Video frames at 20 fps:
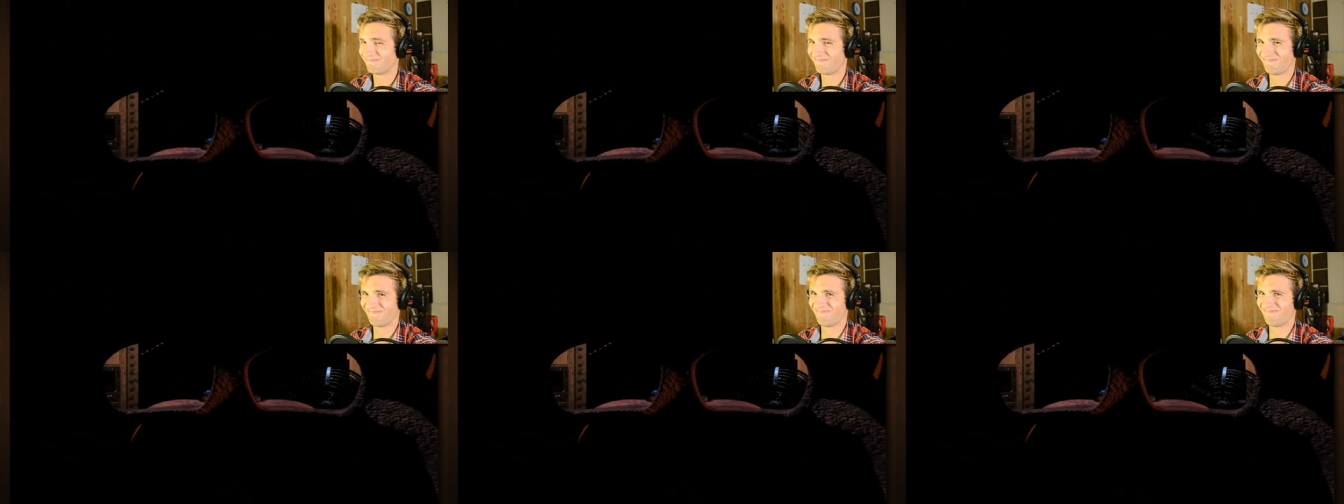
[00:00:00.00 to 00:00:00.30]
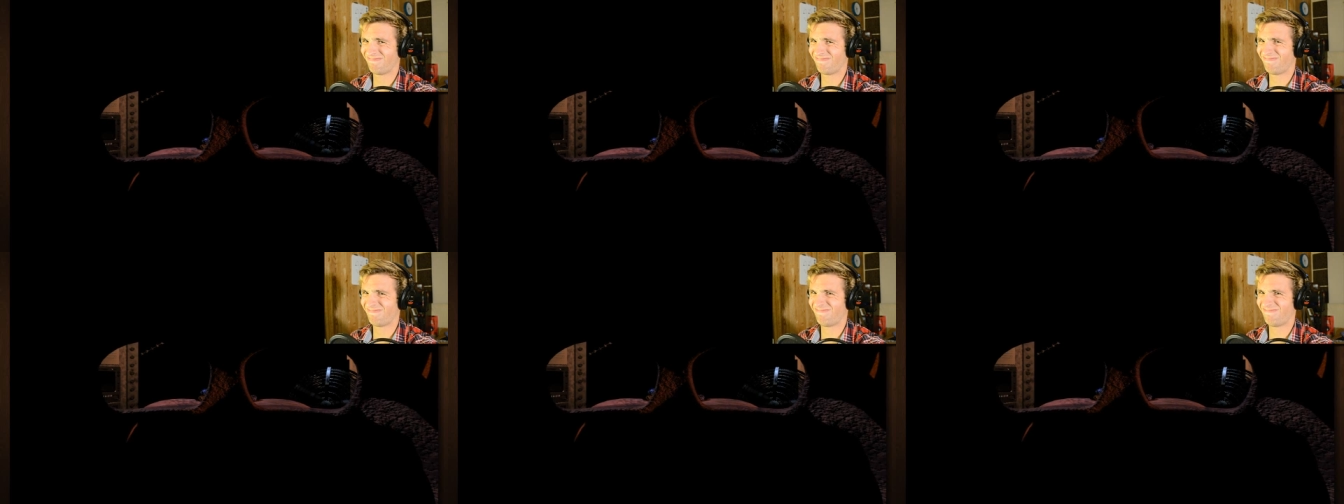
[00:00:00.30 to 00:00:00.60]

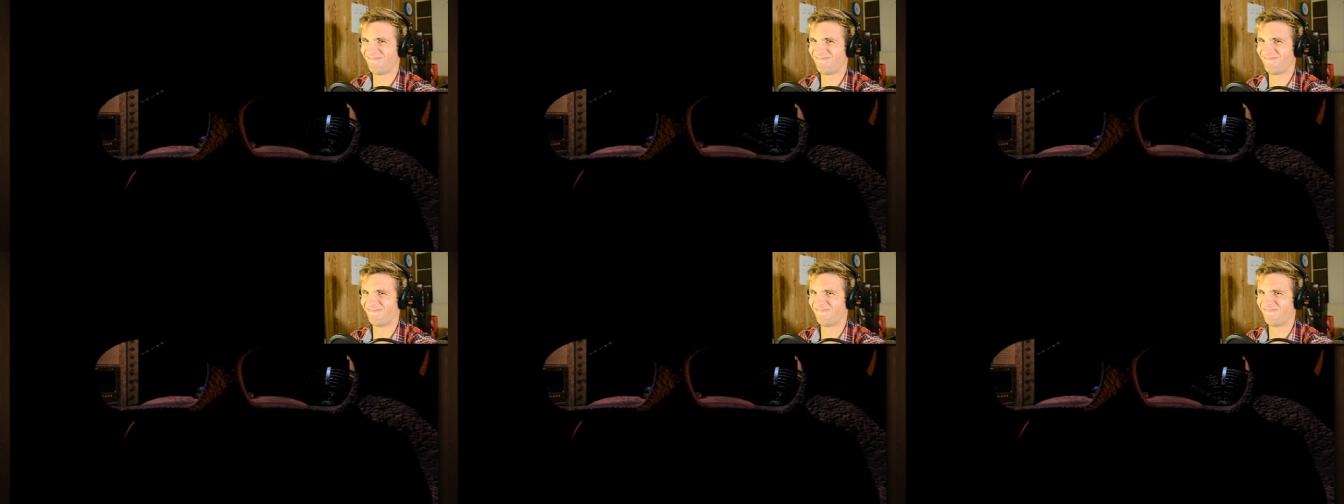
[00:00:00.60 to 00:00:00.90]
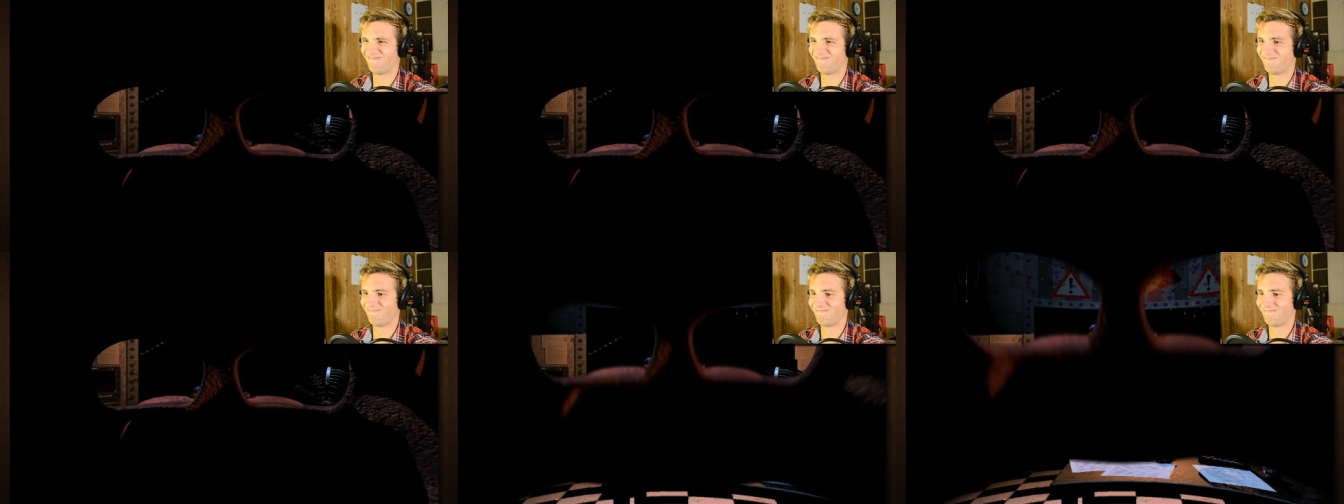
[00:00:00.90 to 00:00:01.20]

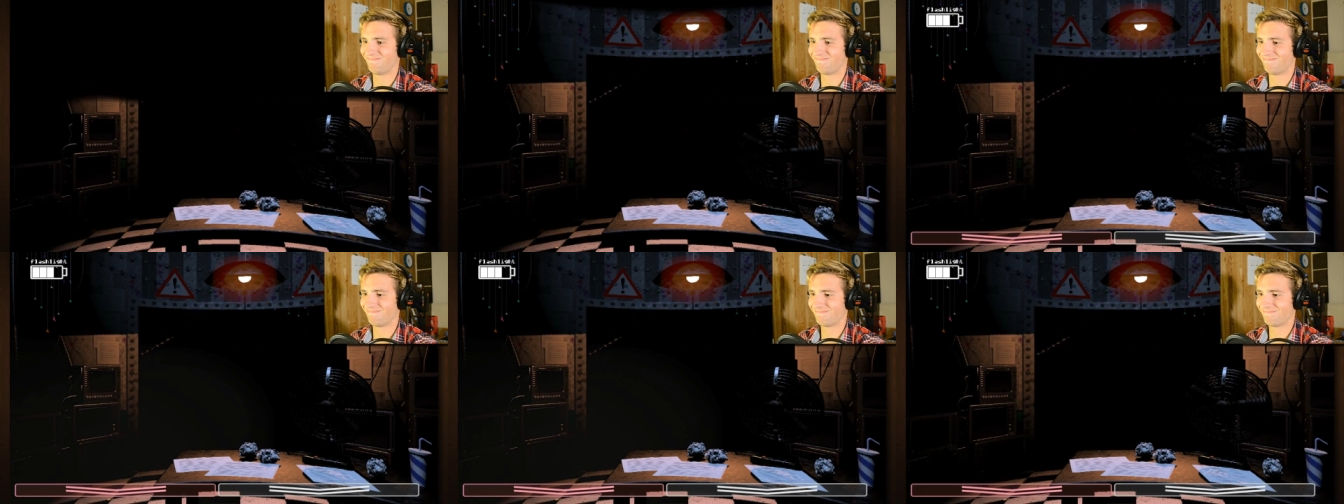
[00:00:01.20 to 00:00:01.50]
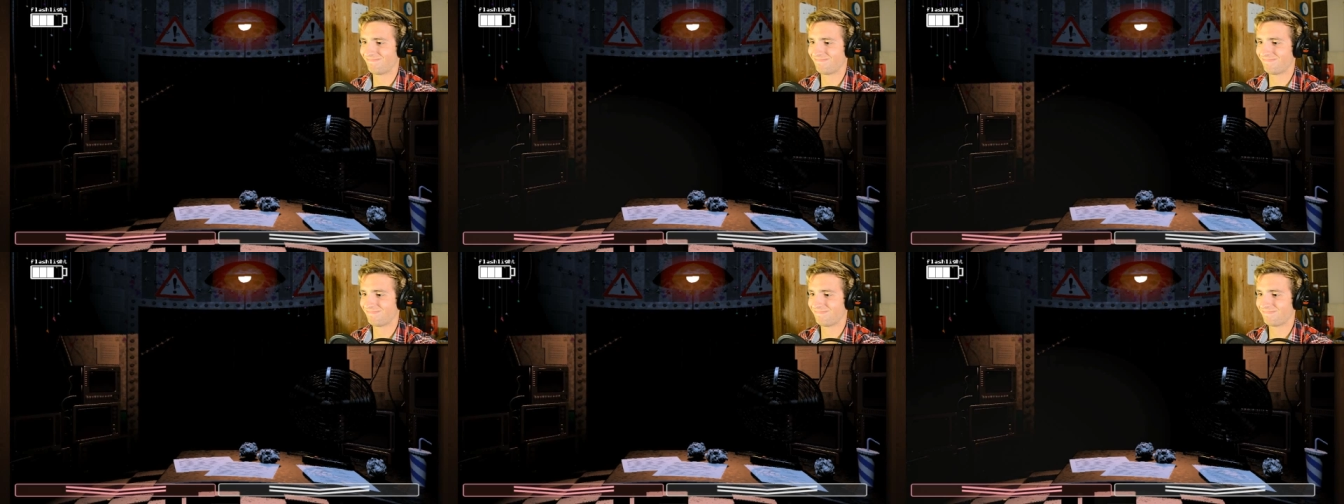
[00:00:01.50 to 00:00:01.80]
Mmm.
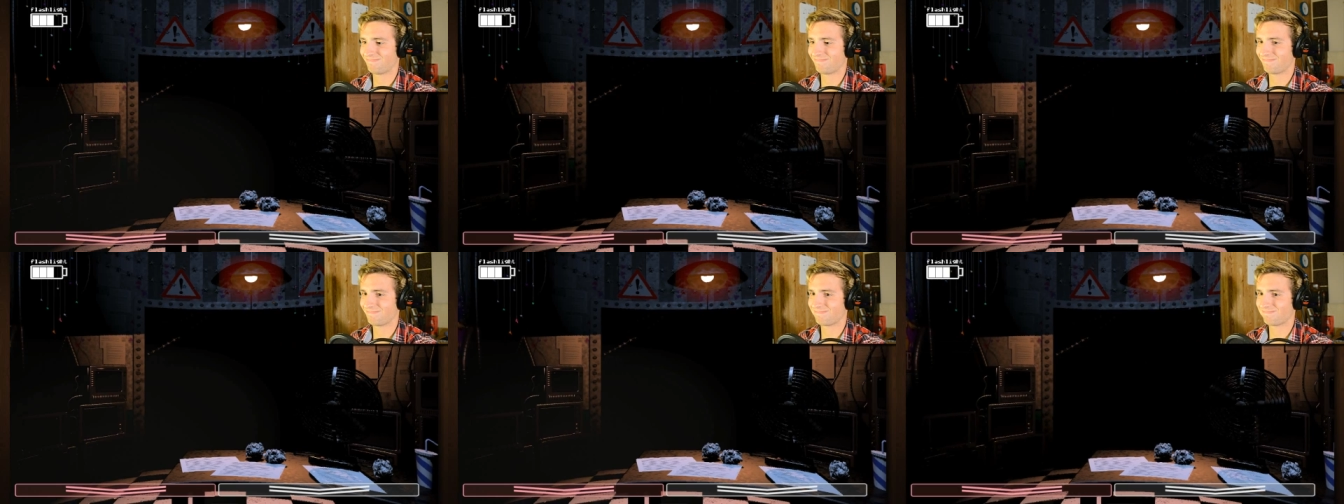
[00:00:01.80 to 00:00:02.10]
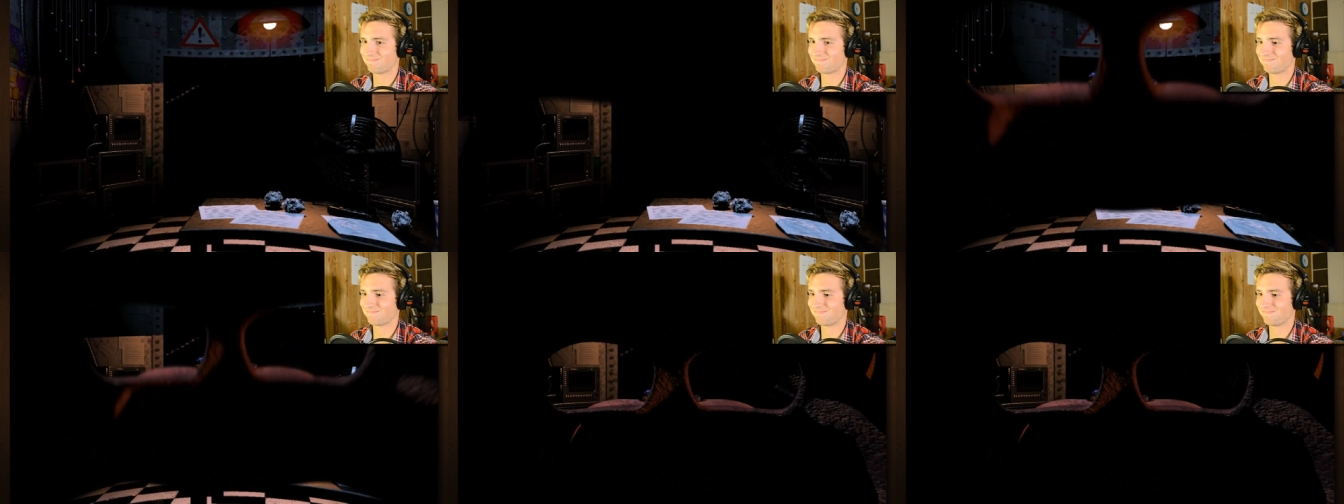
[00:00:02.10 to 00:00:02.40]

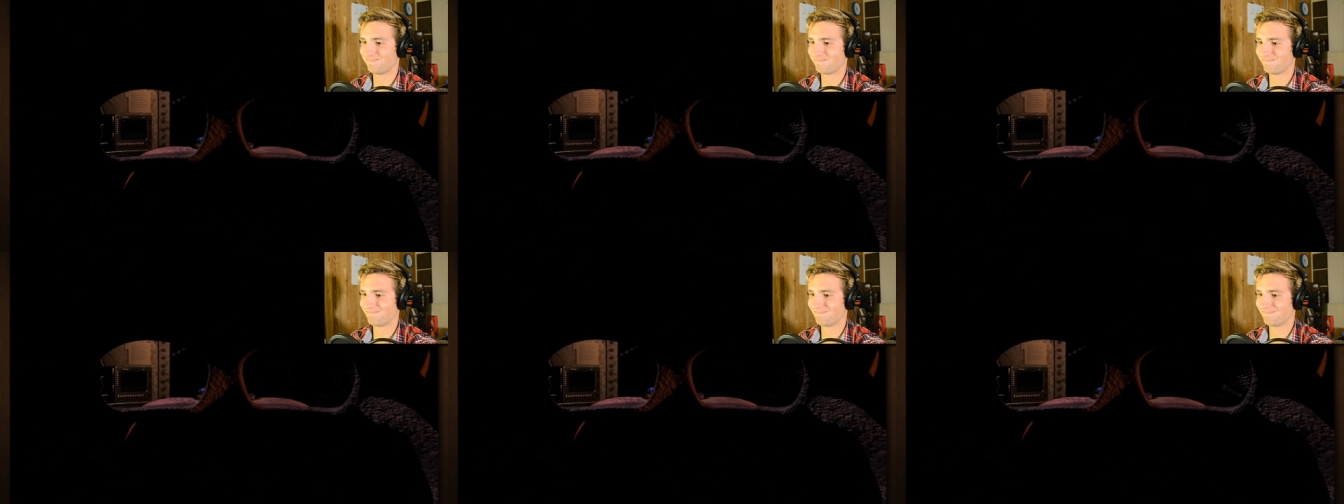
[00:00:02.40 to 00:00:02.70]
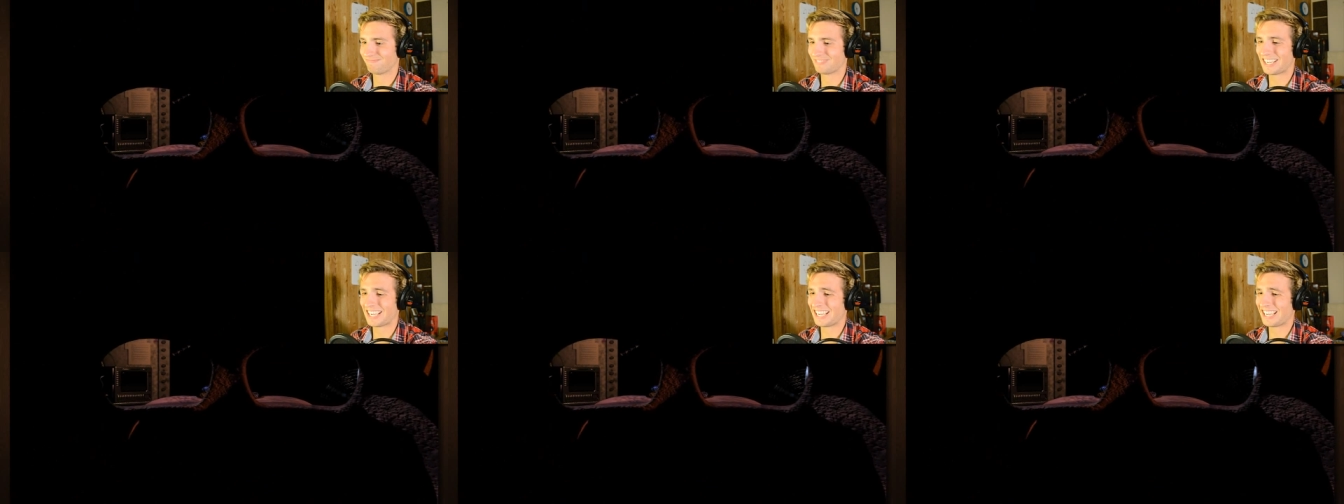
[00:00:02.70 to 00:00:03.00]

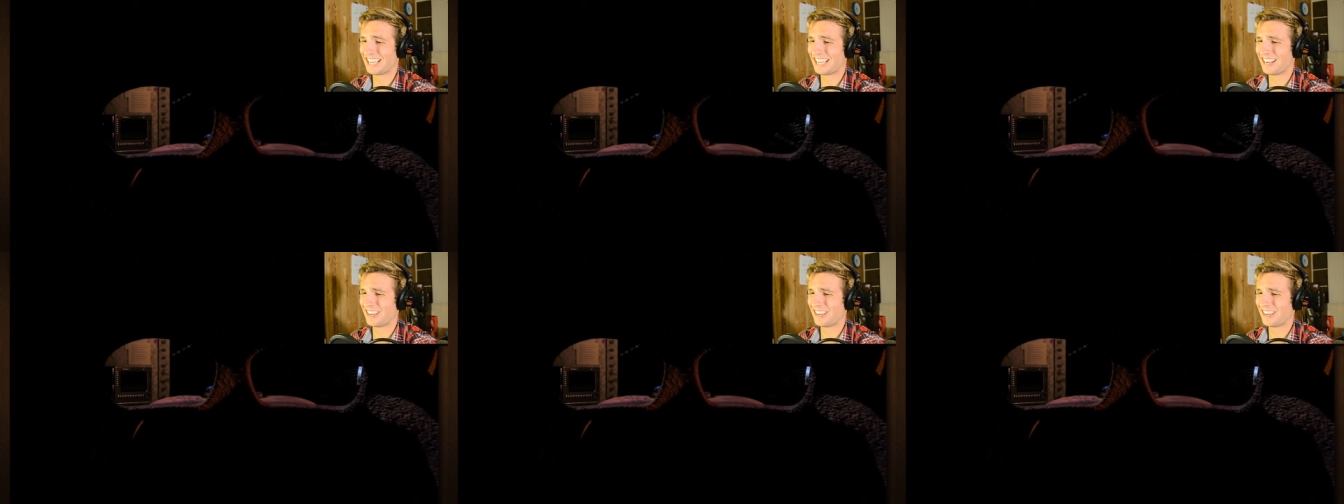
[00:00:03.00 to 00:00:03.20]
I